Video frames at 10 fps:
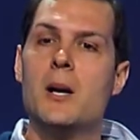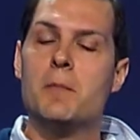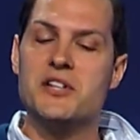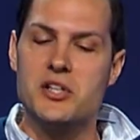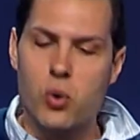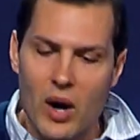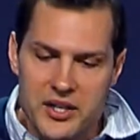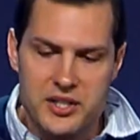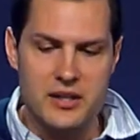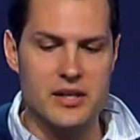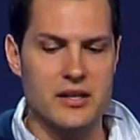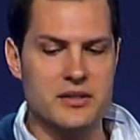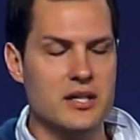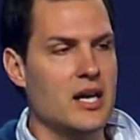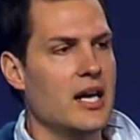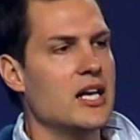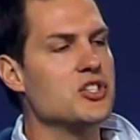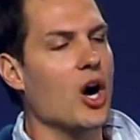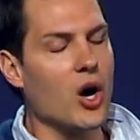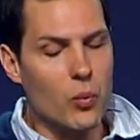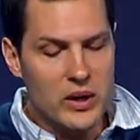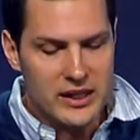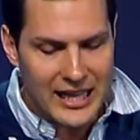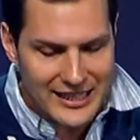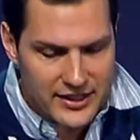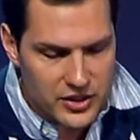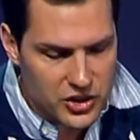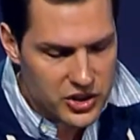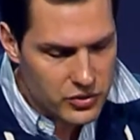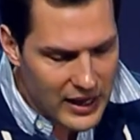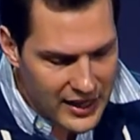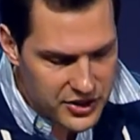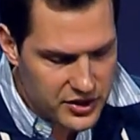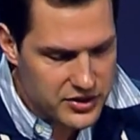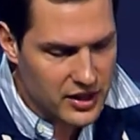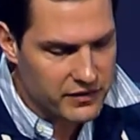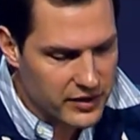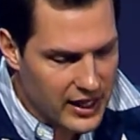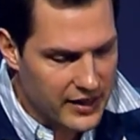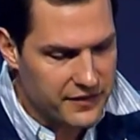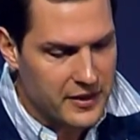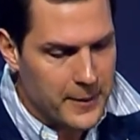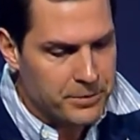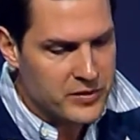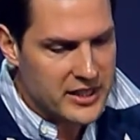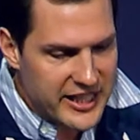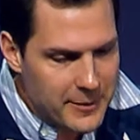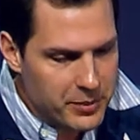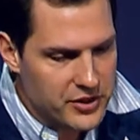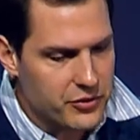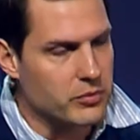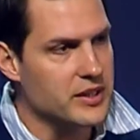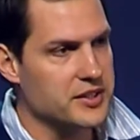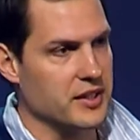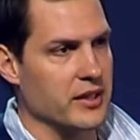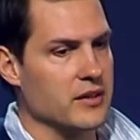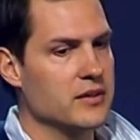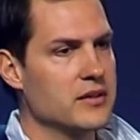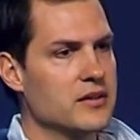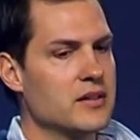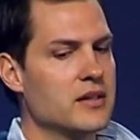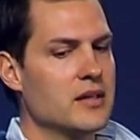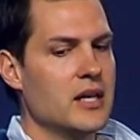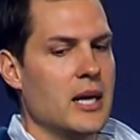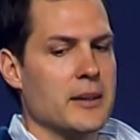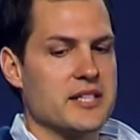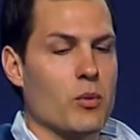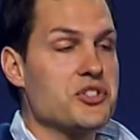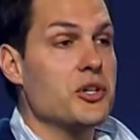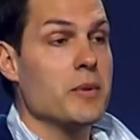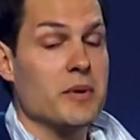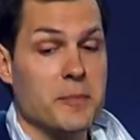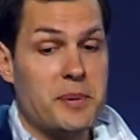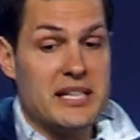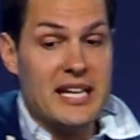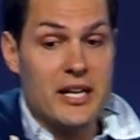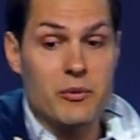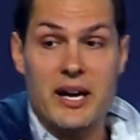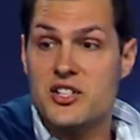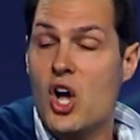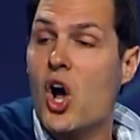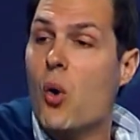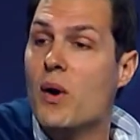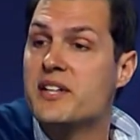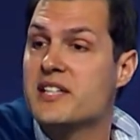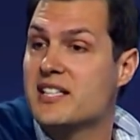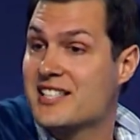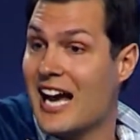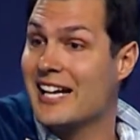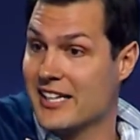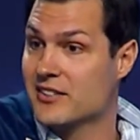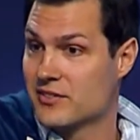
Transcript: But the question is, is are we letting the distractions of life keep us from listening? Because I want you to remember the beginning, right, is always exciting.